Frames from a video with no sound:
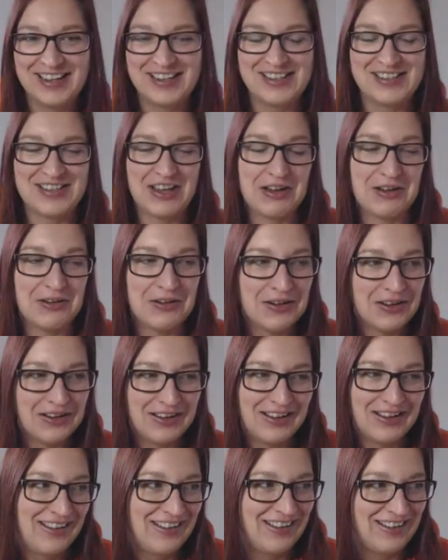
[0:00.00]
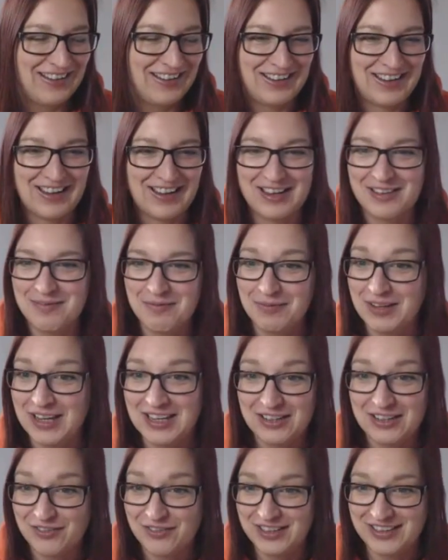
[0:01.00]
So yeah, get
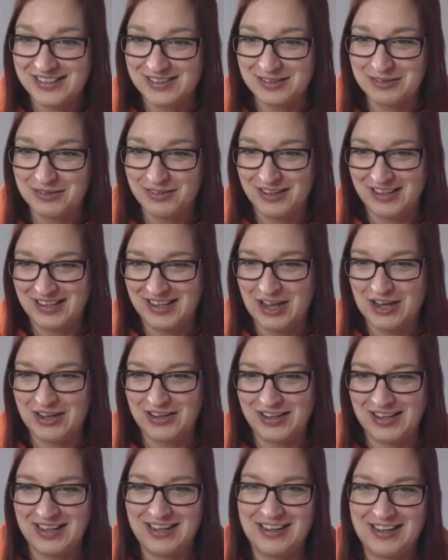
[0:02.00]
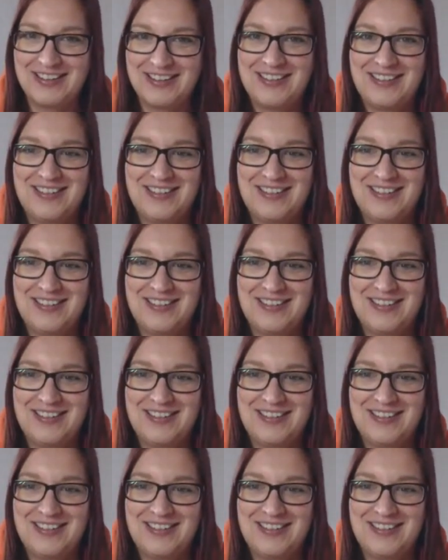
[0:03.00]
your fitness uh, gear